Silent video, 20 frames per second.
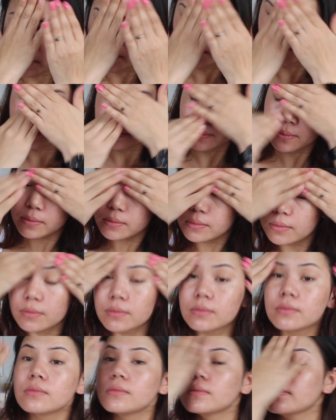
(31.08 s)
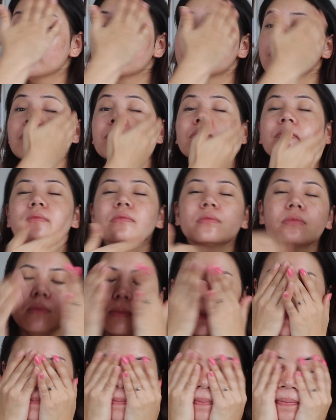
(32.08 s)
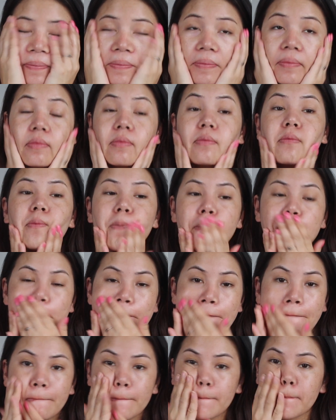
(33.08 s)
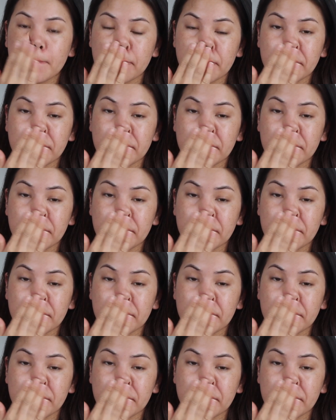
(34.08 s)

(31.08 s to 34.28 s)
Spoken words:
I'm going to apply my sunblock,